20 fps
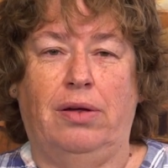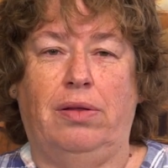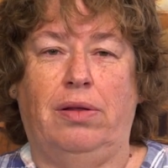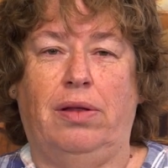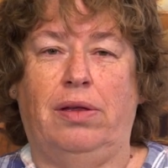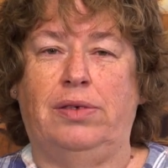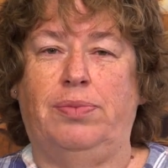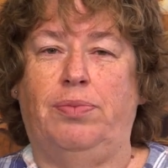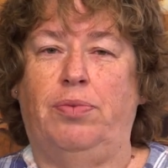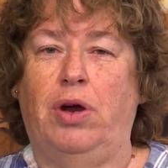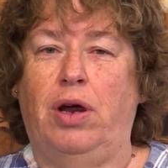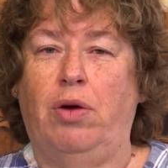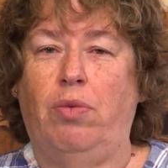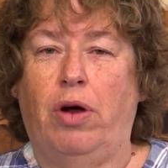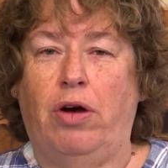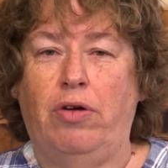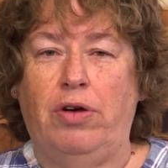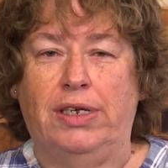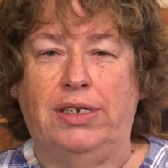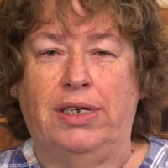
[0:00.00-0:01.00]
There's prayer
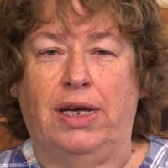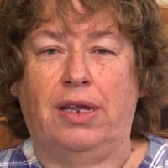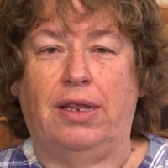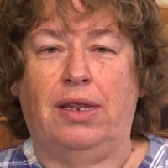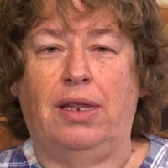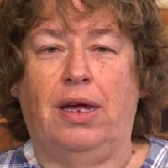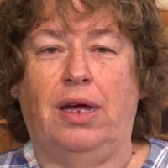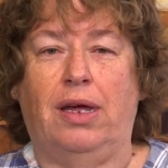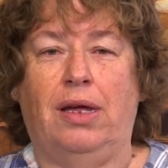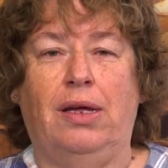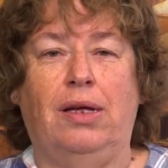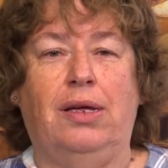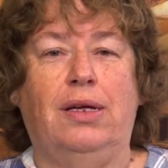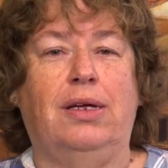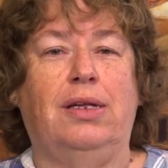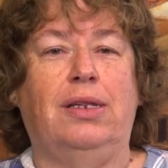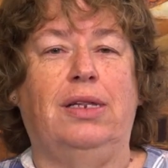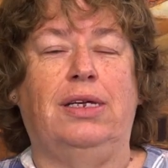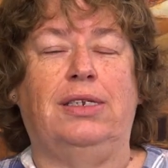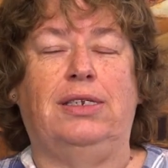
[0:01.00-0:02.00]
warriors out there.
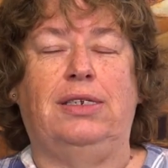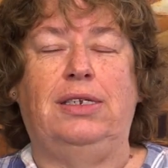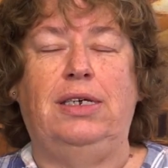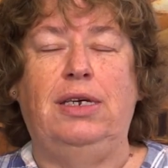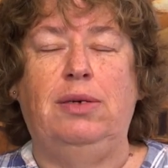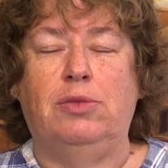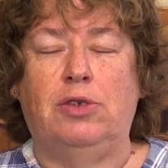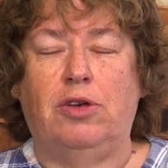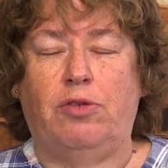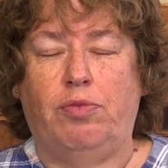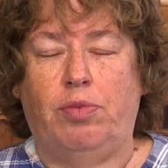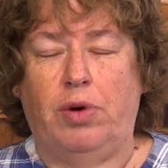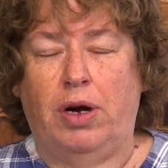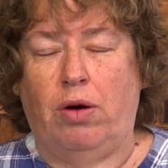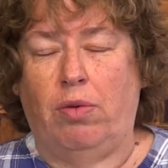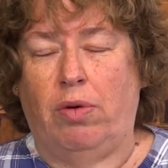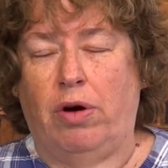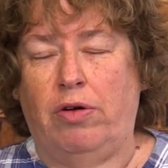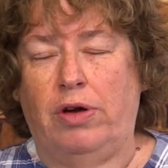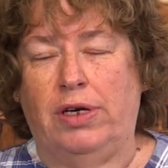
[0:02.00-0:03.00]
There's teams of
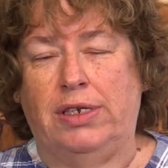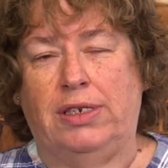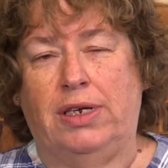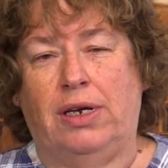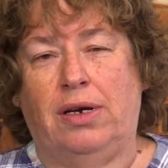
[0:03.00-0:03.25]
prayer warriors.